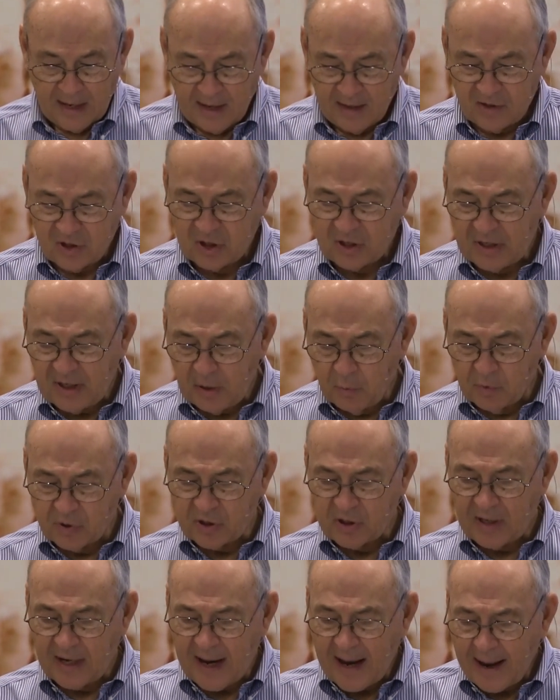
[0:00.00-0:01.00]
The city
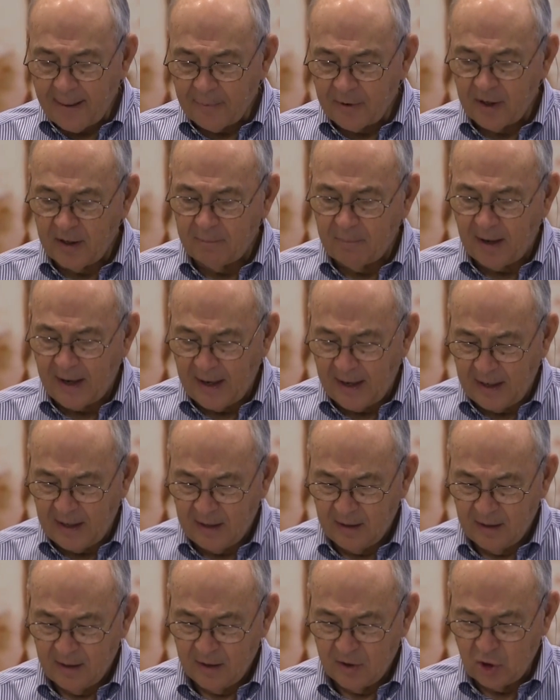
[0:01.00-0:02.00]
was inhabited by
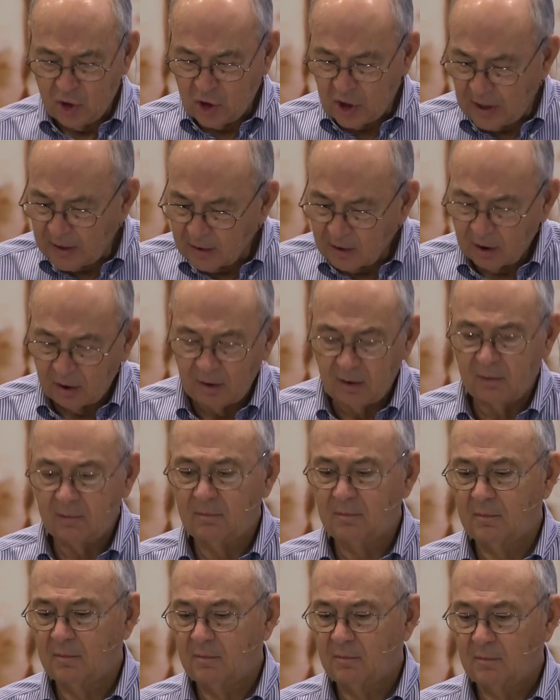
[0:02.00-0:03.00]
gentle,
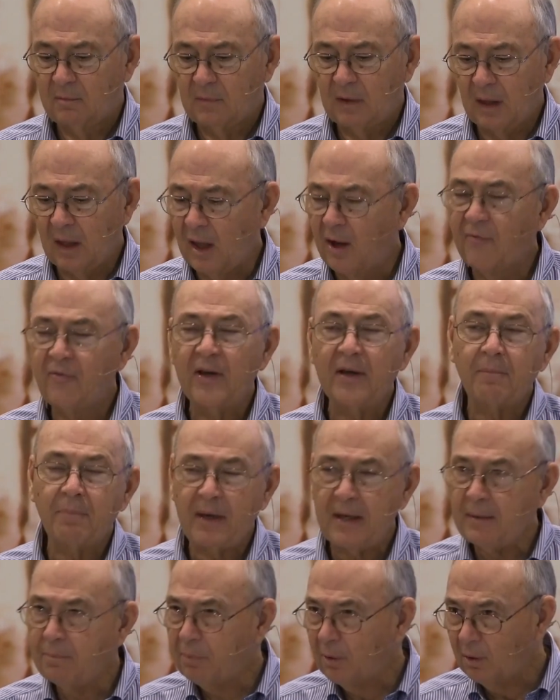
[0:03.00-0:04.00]
loving
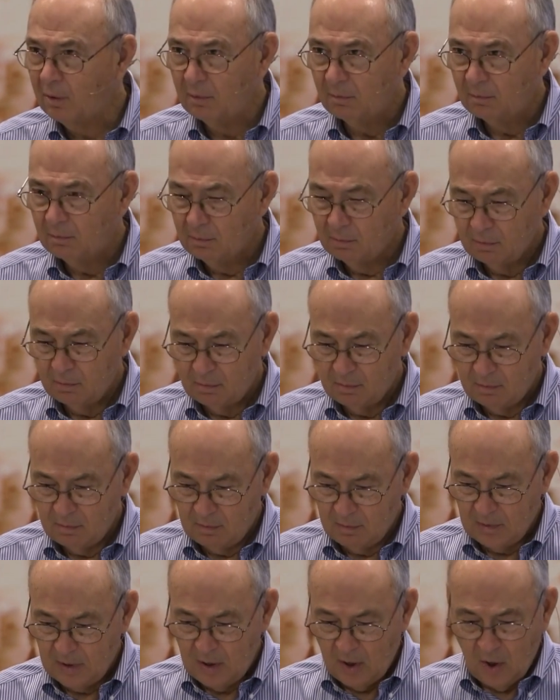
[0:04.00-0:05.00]
people
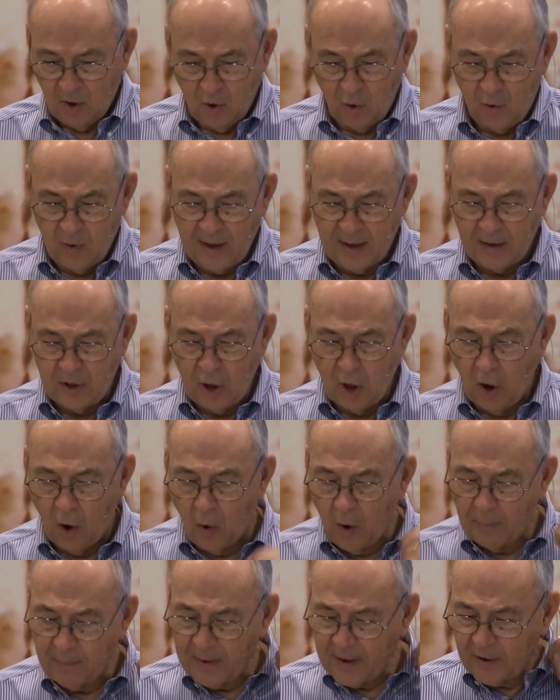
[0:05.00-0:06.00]
who had
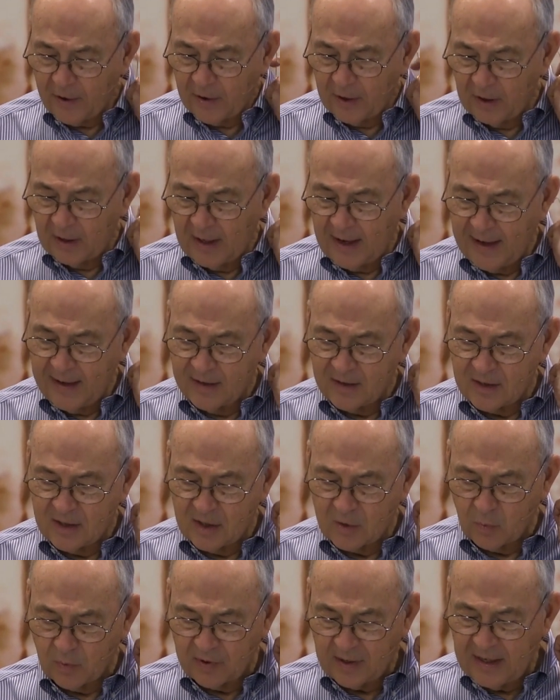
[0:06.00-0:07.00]
no apparent
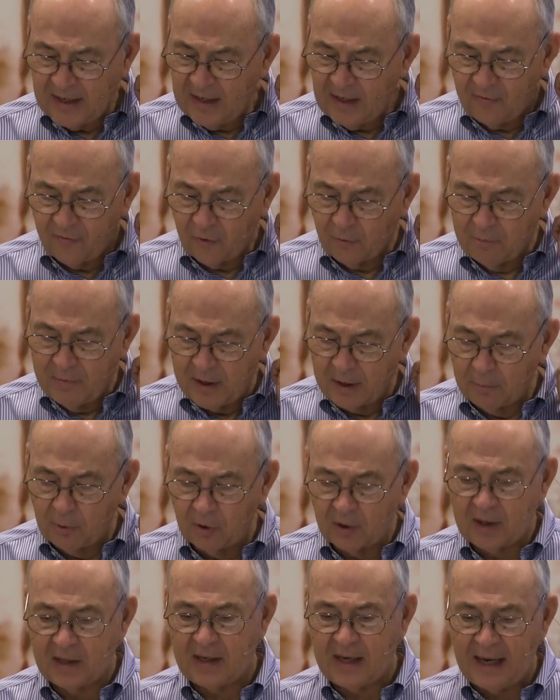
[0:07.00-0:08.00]
alliances with any
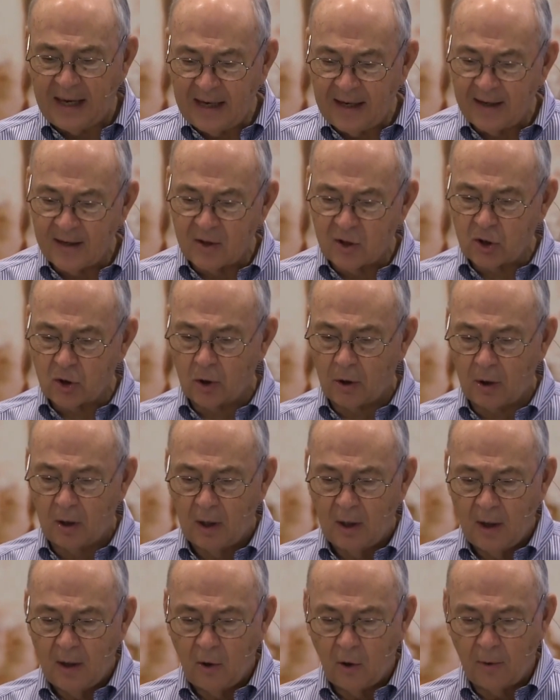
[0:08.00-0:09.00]
formidable kings or
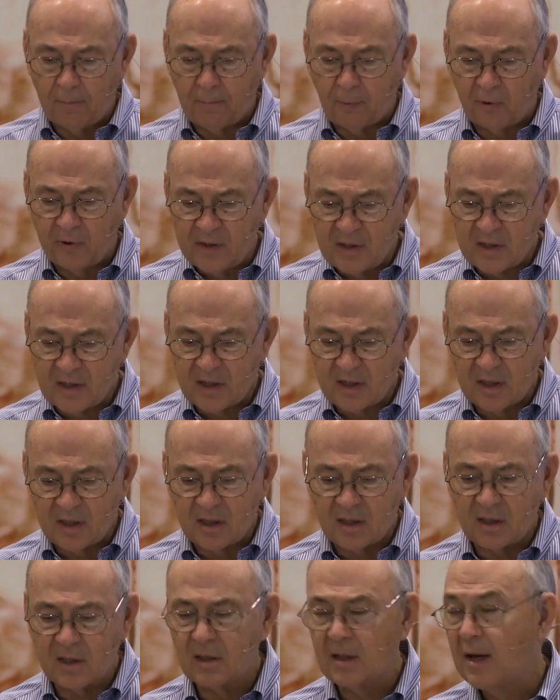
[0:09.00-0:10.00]

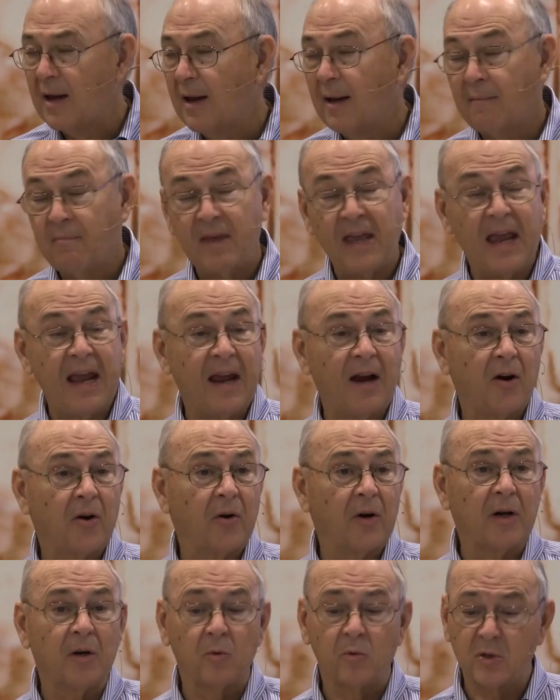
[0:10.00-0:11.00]
princes. The
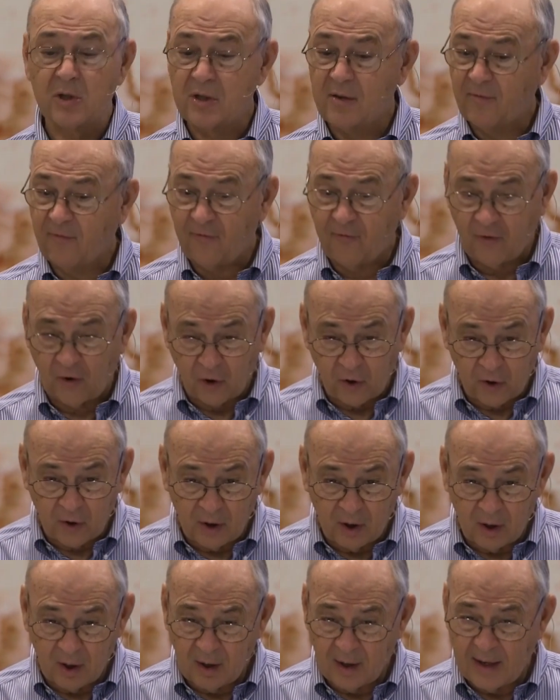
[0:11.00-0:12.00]
area was
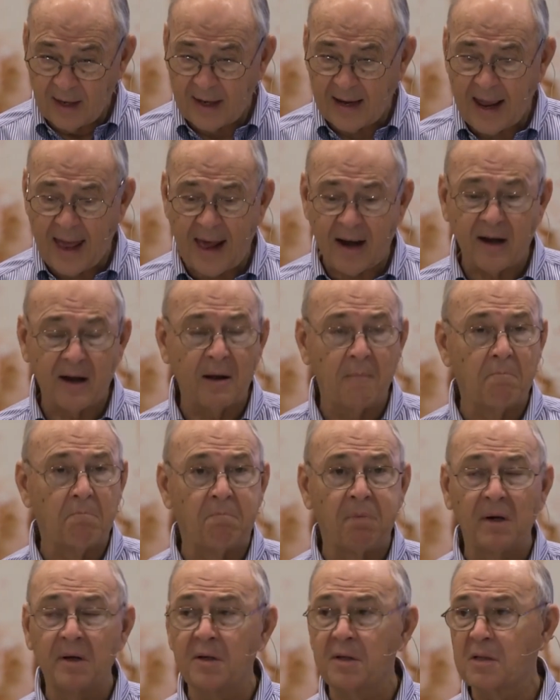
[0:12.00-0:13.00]
fertile. It had an
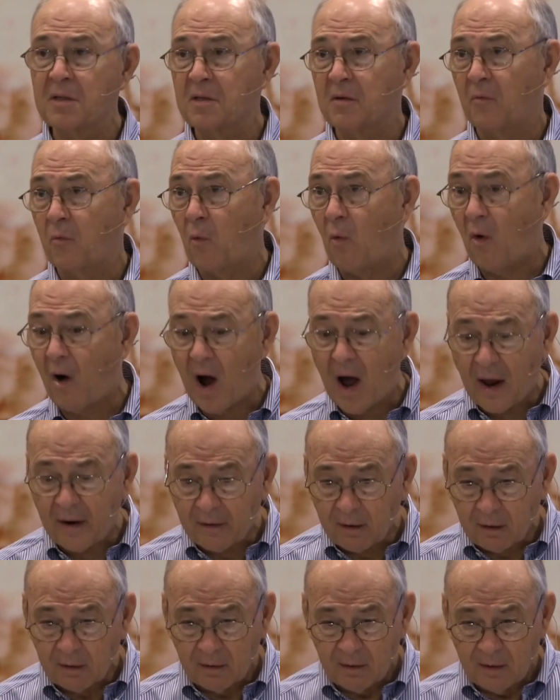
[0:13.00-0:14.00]
abundance of
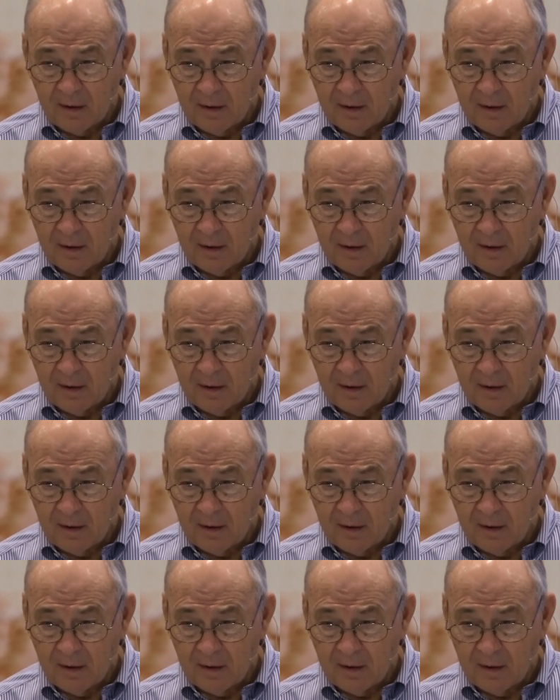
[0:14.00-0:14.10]
water.